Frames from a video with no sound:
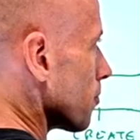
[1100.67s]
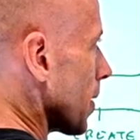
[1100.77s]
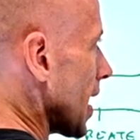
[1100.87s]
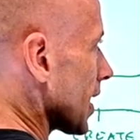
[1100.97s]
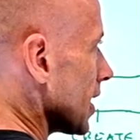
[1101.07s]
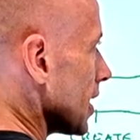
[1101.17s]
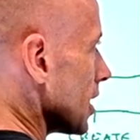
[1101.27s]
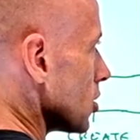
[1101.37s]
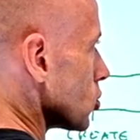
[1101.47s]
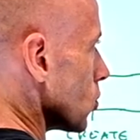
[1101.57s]
of
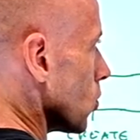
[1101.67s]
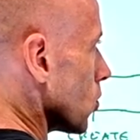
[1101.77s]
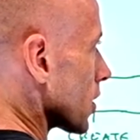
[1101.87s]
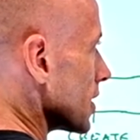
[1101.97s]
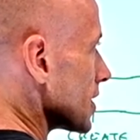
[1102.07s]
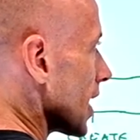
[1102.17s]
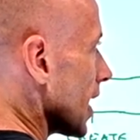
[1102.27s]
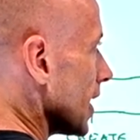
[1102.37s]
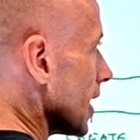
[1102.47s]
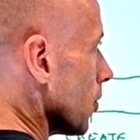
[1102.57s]
package or
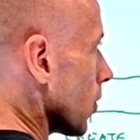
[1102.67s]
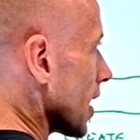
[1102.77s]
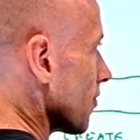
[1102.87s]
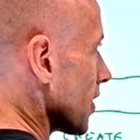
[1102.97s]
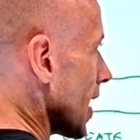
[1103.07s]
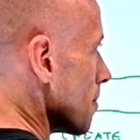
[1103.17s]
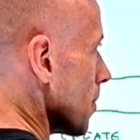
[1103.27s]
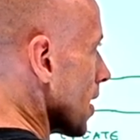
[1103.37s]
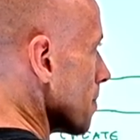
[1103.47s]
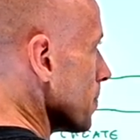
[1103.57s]
container, whatever that
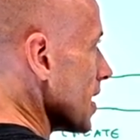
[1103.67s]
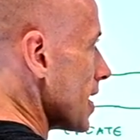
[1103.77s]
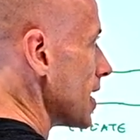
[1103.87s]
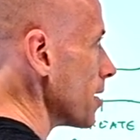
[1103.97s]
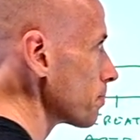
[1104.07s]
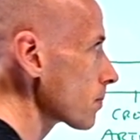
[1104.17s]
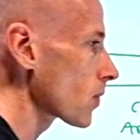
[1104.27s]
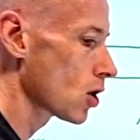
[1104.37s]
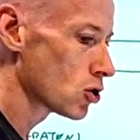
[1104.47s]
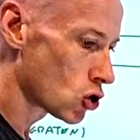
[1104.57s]
might be,
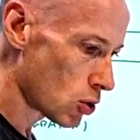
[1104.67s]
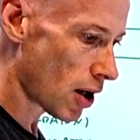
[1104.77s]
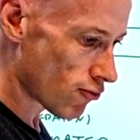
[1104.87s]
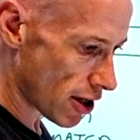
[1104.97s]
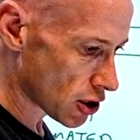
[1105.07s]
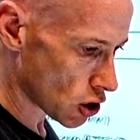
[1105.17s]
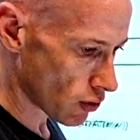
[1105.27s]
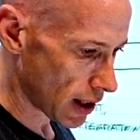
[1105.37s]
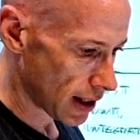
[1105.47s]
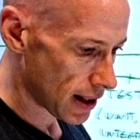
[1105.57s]
to my
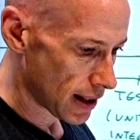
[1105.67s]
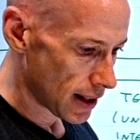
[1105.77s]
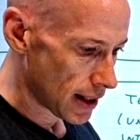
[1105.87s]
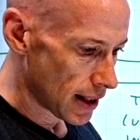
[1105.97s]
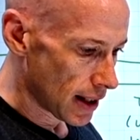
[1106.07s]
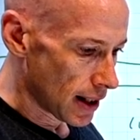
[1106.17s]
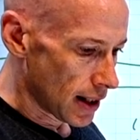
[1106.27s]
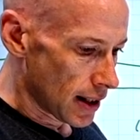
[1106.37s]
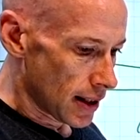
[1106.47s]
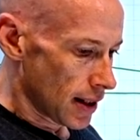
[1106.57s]
registry.
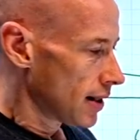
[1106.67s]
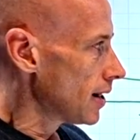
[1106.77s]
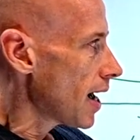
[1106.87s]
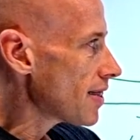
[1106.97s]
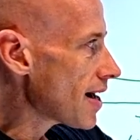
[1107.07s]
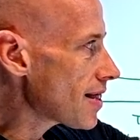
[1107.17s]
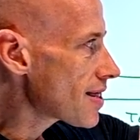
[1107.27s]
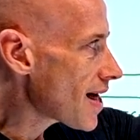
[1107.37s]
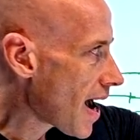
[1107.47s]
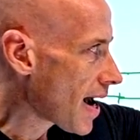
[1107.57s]
And
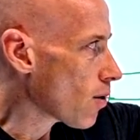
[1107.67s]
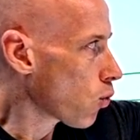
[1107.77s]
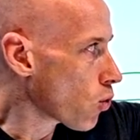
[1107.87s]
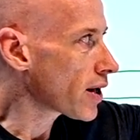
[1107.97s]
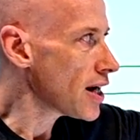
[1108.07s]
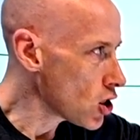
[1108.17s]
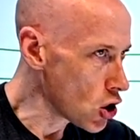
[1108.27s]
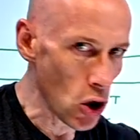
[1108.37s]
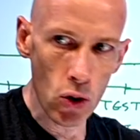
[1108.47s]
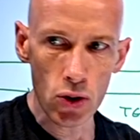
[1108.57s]
then that will get
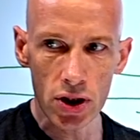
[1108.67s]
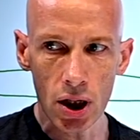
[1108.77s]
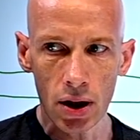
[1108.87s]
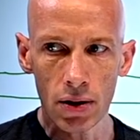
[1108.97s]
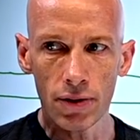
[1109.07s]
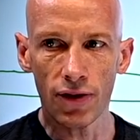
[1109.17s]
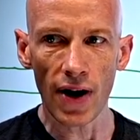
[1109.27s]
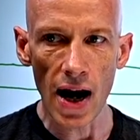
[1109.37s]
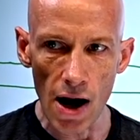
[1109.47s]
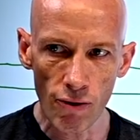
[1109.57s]
used
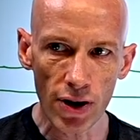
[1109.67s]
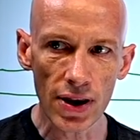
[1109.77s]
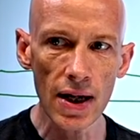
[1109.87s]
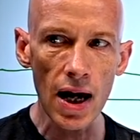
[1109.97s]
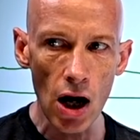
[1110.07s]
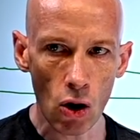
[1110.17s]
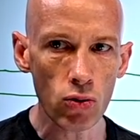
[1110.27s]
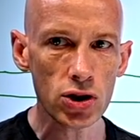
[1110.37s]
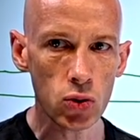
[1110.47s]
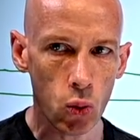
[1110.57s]
for everything
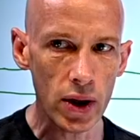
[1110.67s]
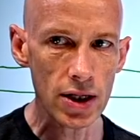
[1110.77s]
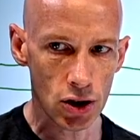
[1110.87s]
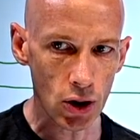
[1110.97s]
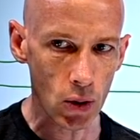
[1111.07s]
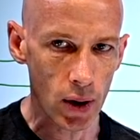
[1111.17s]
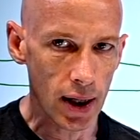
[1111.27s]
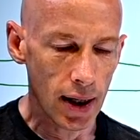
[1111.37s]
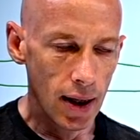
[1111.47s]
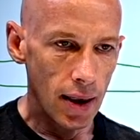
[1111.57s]
else we do.
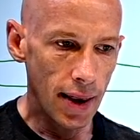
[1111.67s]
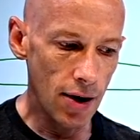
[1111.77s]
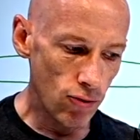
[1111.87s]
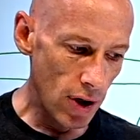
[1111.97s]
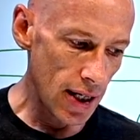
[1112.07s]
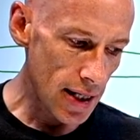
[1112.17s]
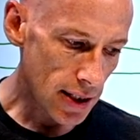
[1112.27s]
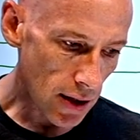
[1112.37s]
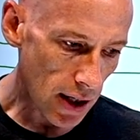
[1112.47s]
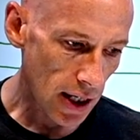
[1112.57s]
That really
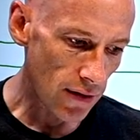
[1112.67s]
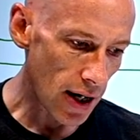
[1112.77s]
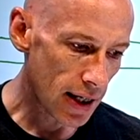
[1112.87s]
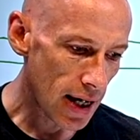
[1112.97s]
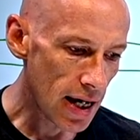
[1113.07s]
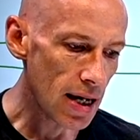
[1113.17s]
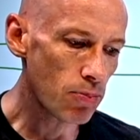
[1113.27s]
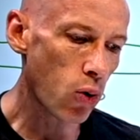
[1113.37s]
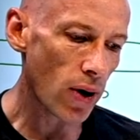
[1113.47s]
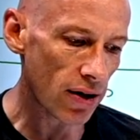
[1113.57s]
is kind of a key
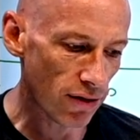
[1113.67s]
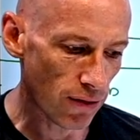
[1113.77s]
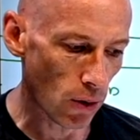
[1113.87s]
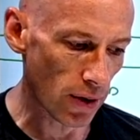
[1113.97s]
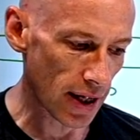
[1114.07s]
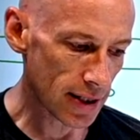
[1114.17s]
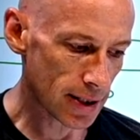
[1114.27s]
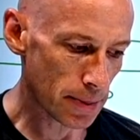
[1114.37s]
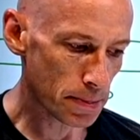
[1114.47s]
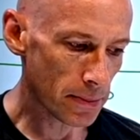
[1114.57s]
point for
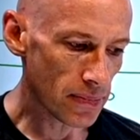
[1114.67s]
this.